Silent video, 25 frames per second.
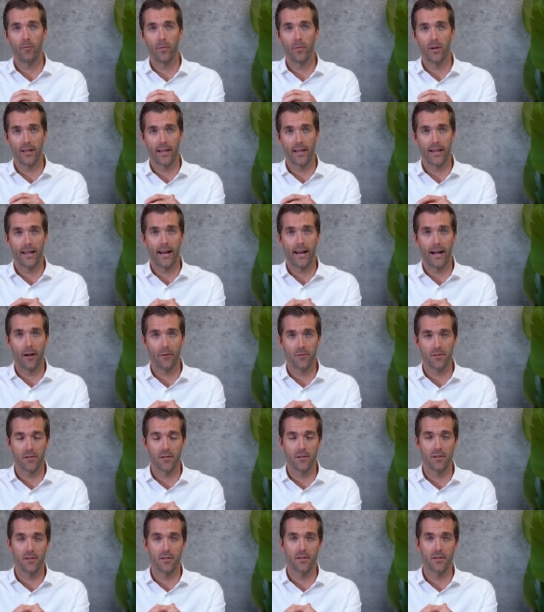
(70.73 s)
million
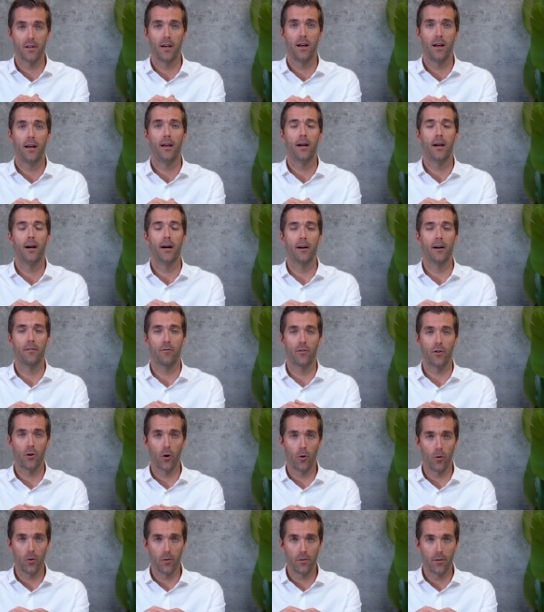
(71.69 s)
ounces of
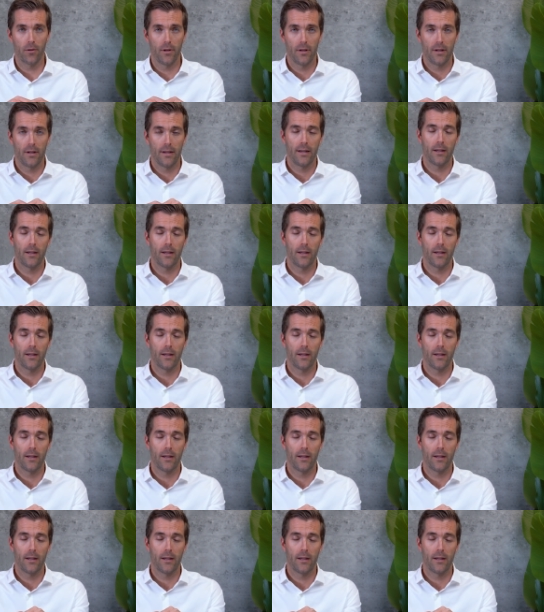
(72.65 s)
gold.